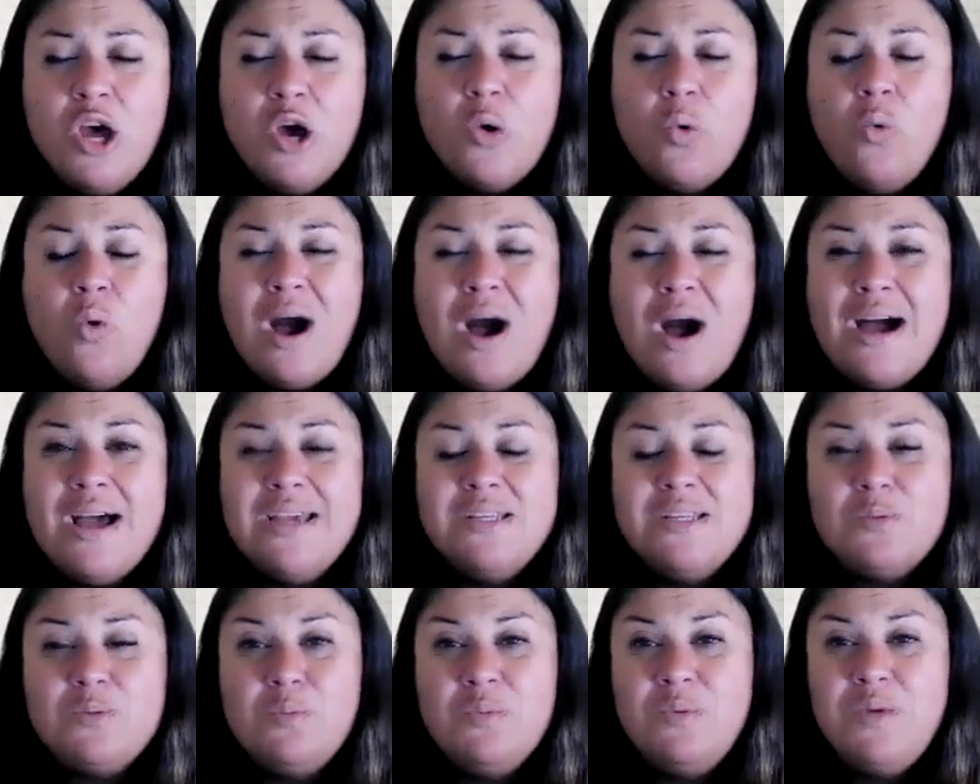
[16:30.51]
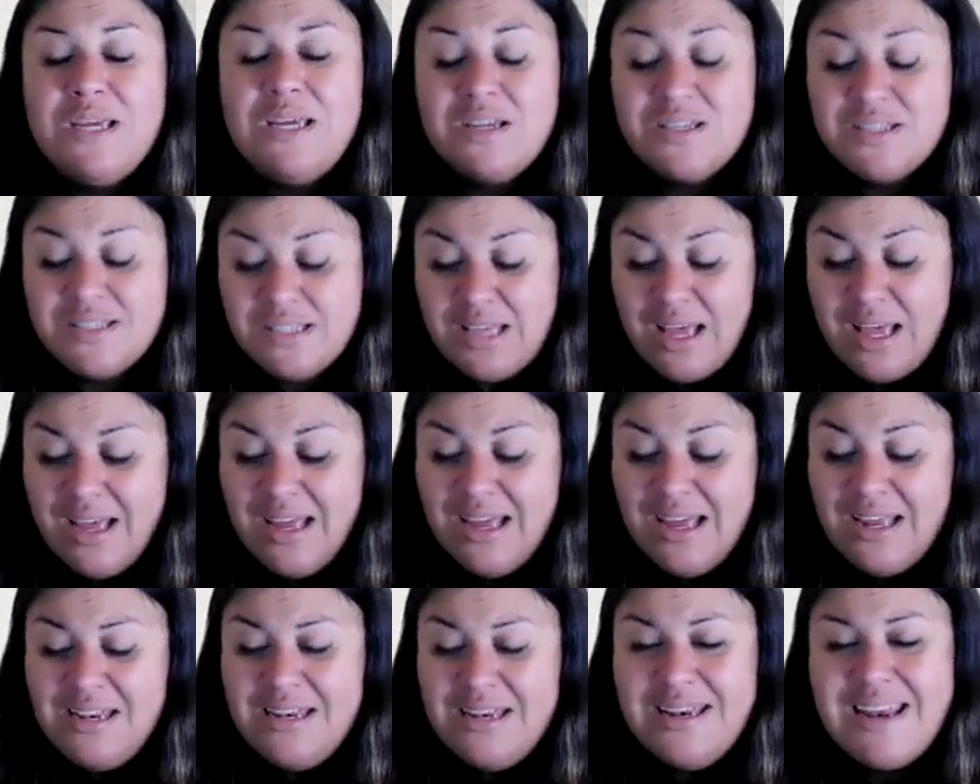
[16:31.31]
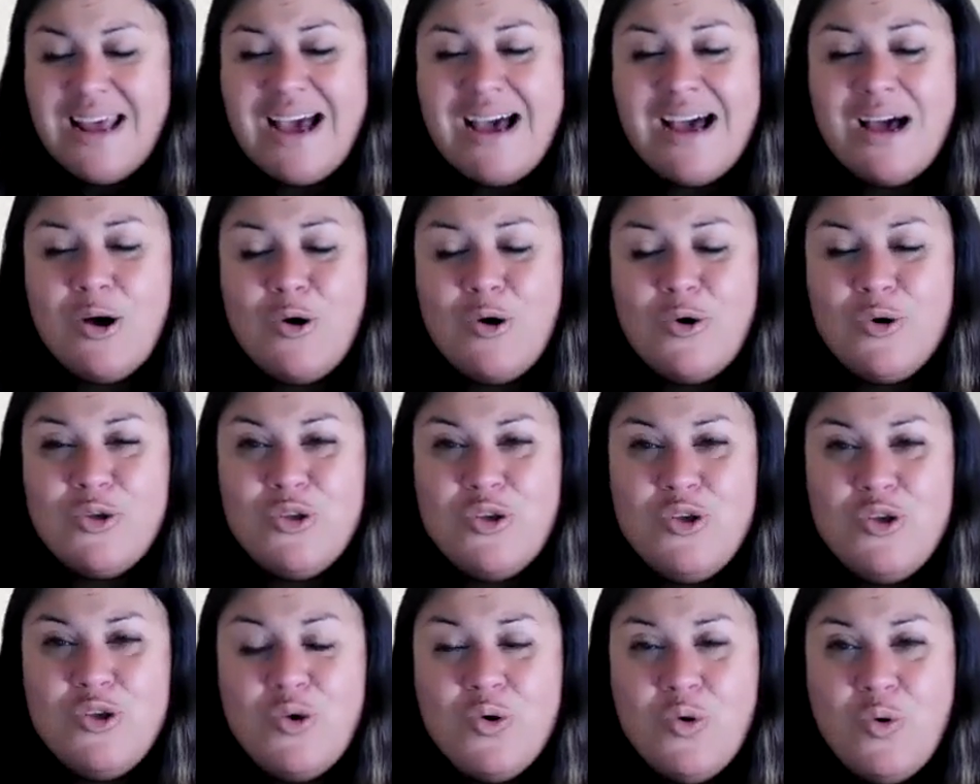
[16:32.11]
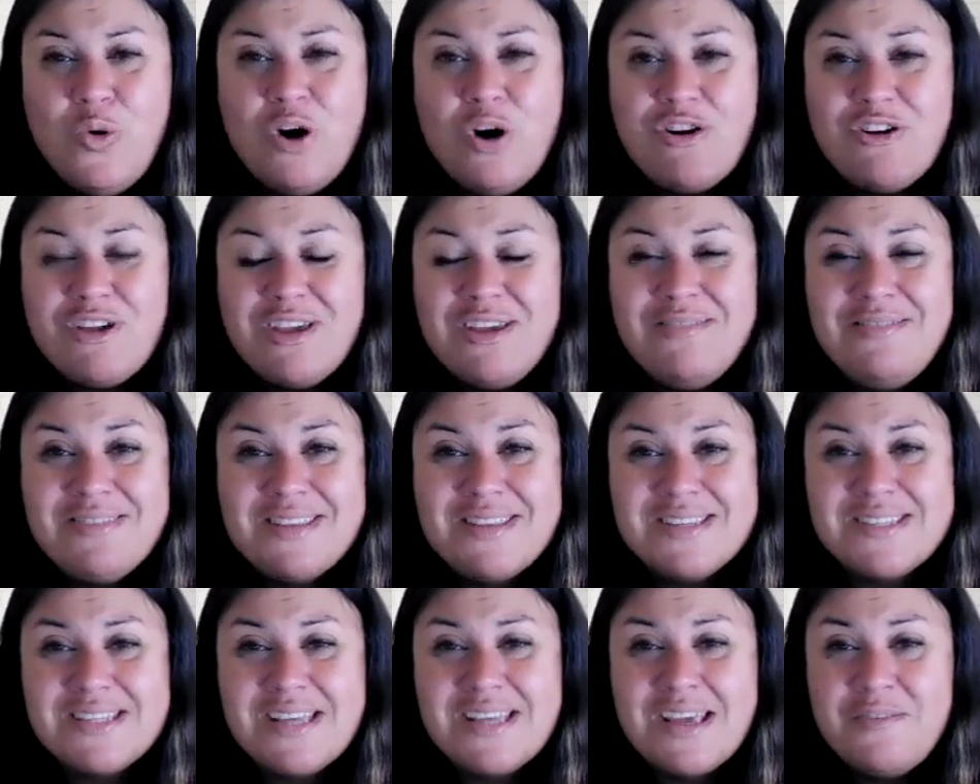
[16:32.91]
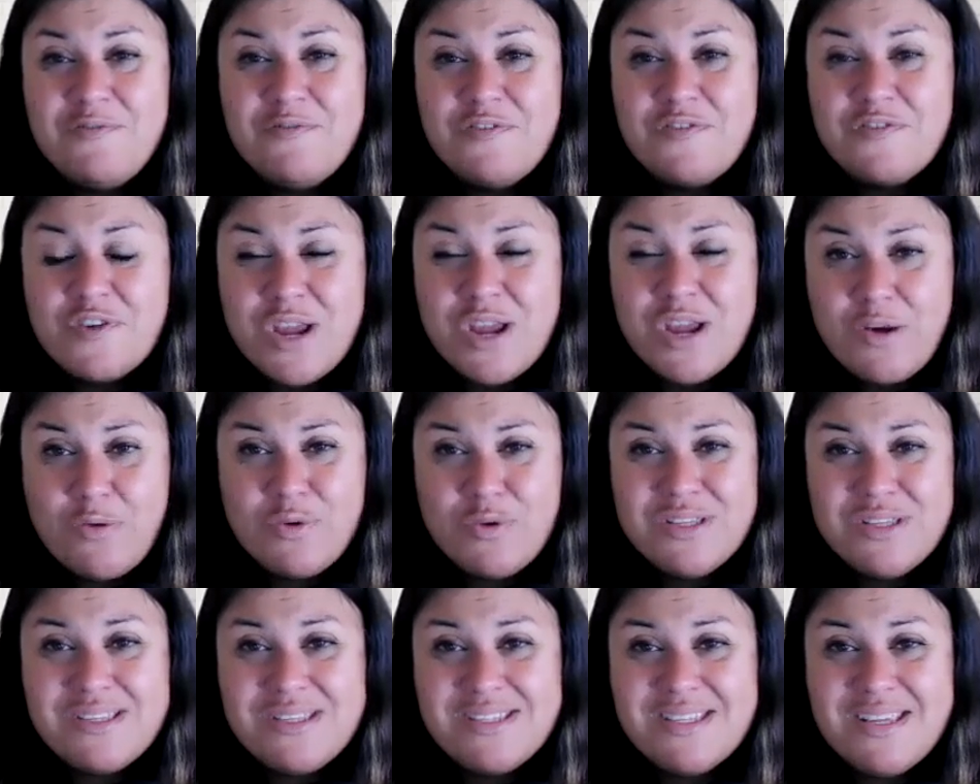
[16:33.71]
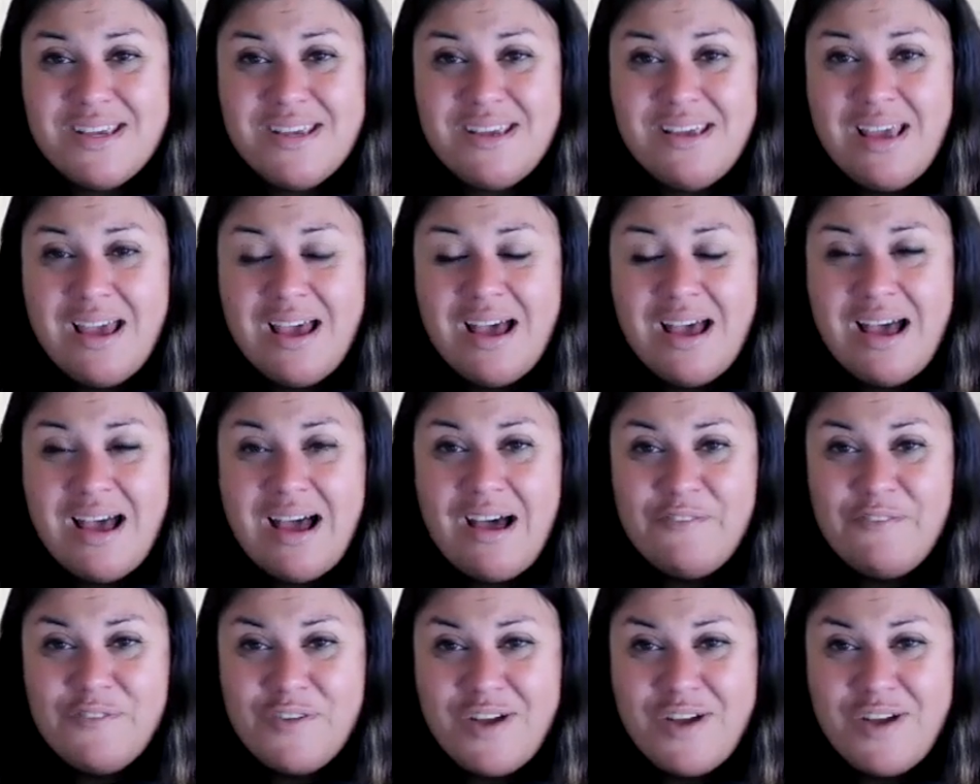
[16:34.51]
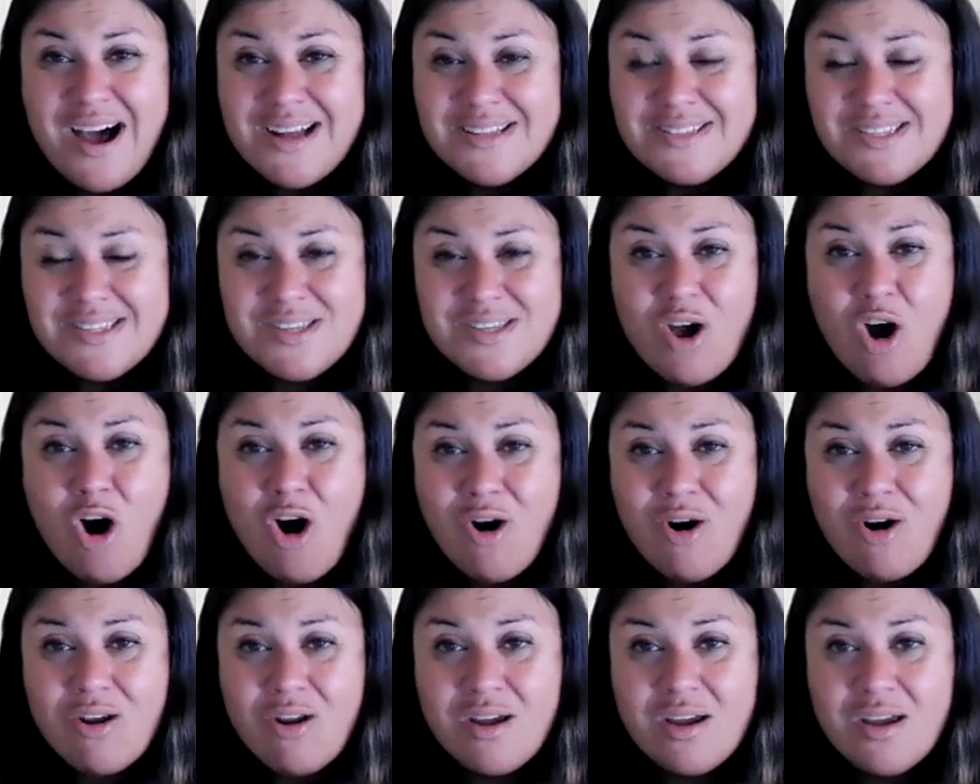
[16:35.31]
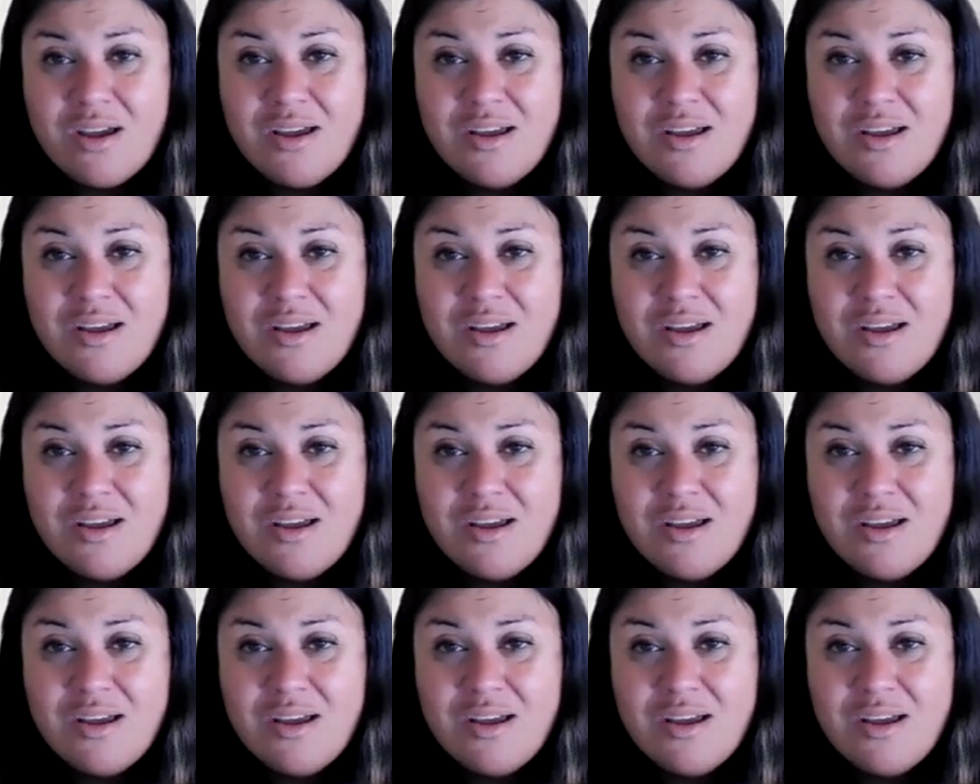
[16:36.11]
Why? Because now you are in the same frequency of God's heart.